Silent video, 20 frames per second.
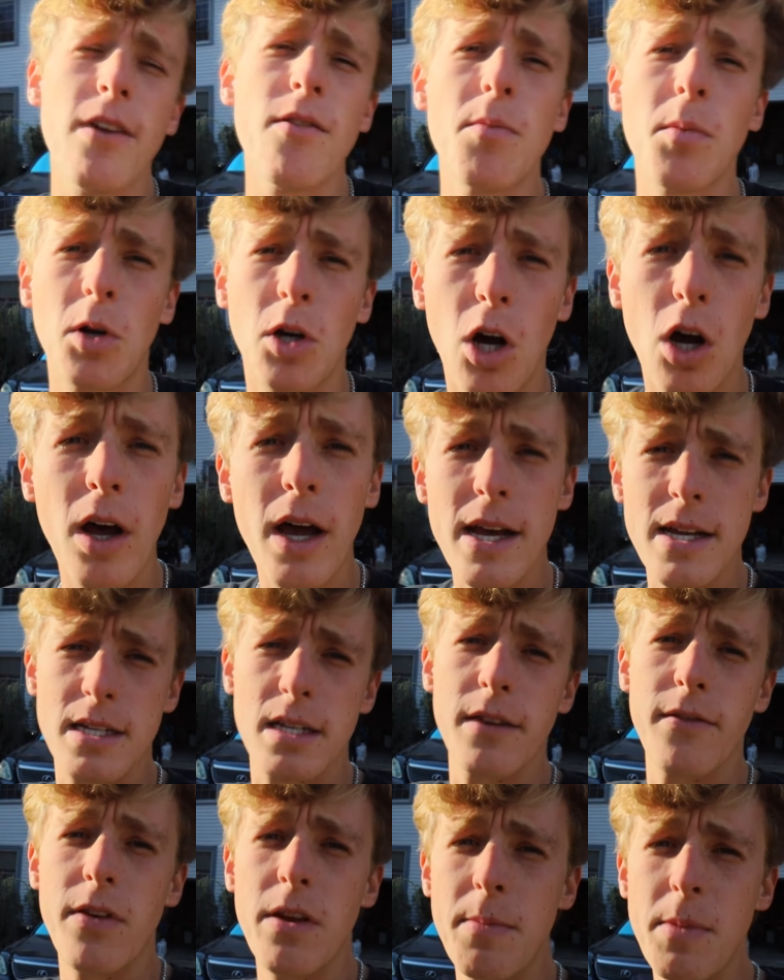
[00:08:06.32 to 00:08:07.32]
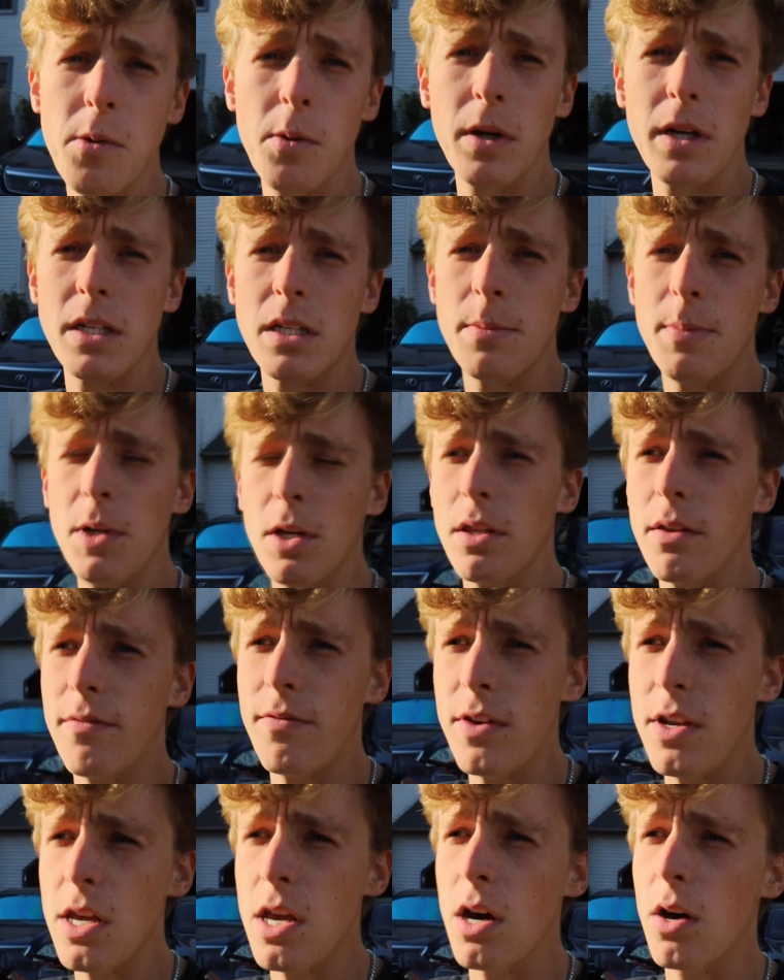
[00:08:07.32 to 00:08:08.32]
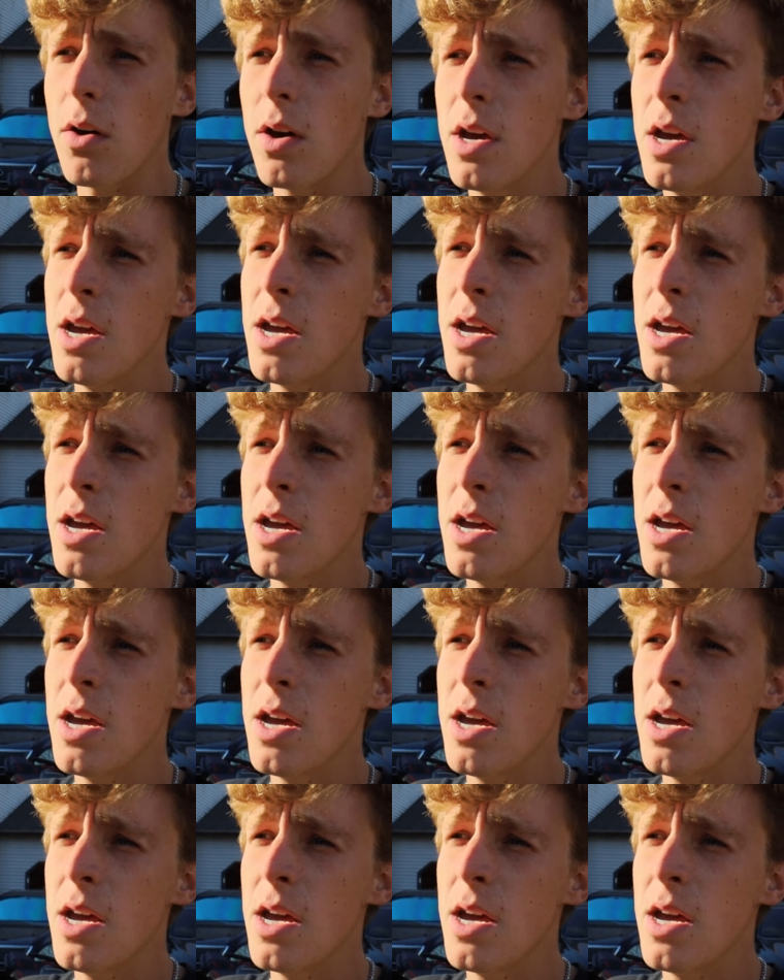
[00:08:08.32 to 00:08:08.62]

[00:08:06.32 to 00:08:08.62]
him a call asking if he'd be willing to be on the video.